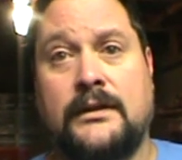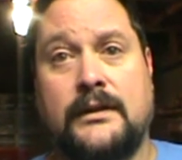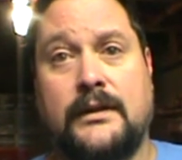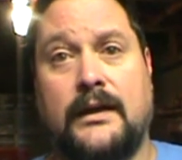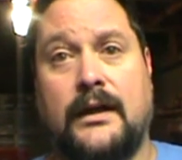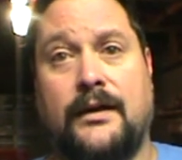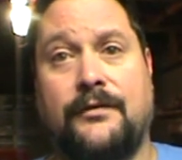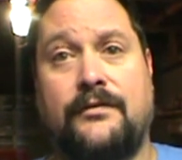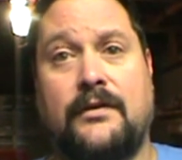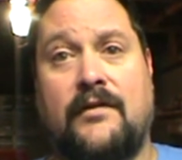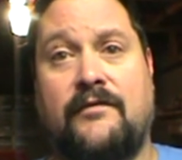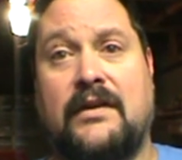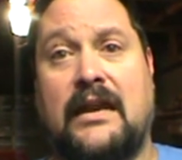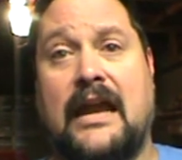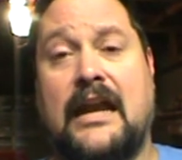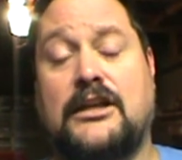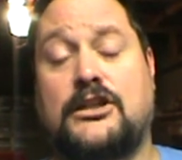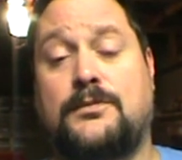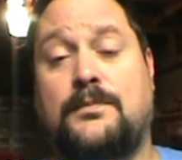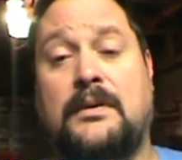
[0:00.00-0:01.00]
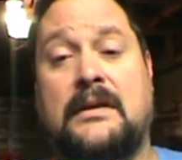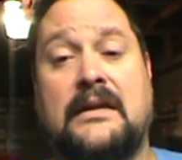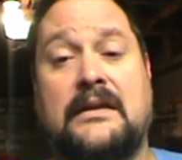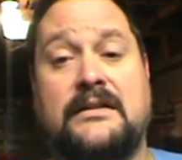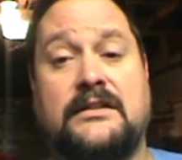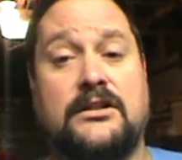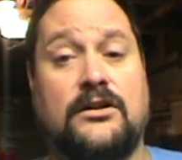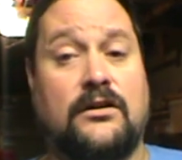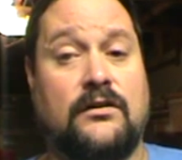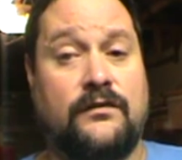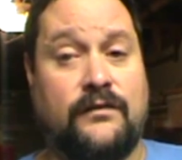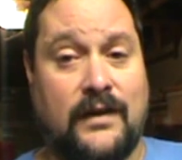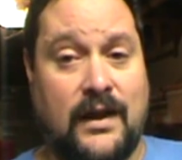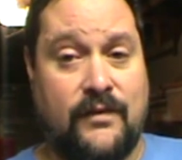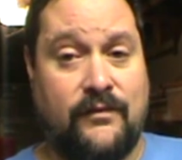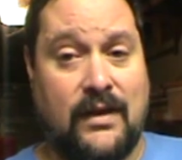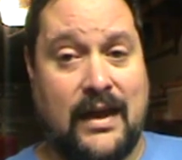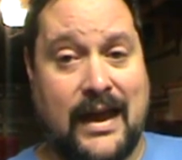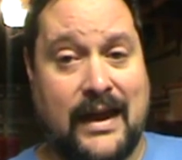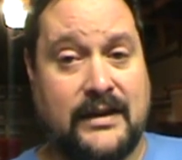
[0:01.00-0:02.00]
uh, if you have an HP
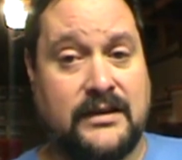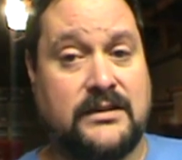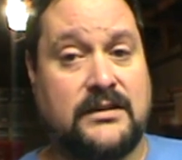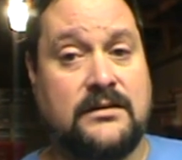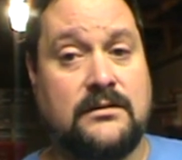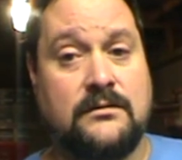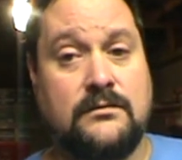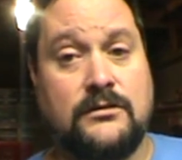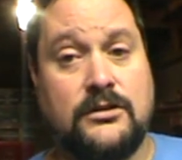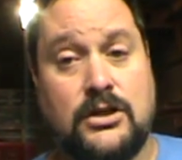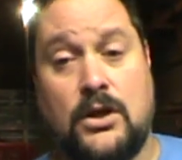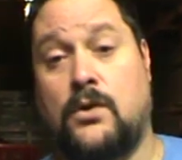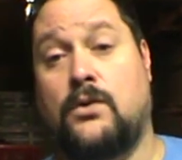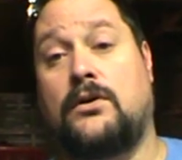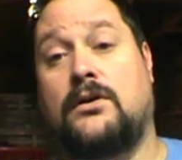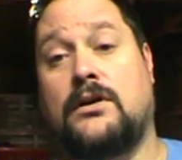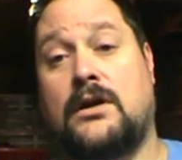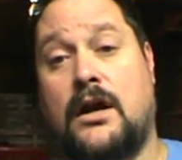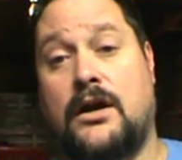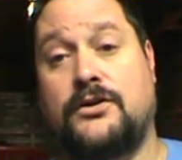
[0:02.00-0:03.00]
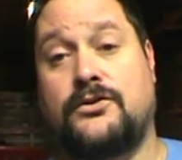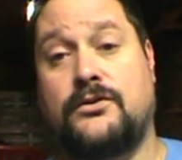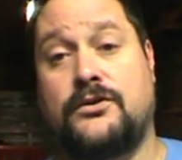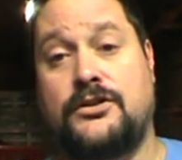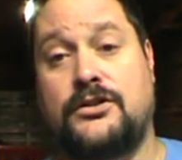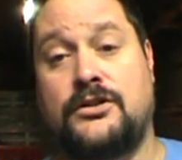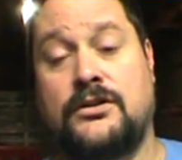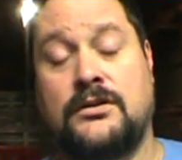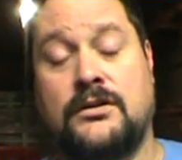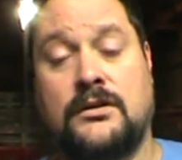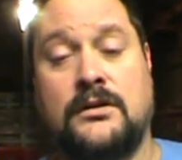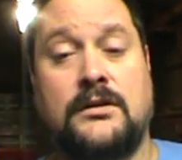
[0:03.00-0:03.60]
05X toner cartridge,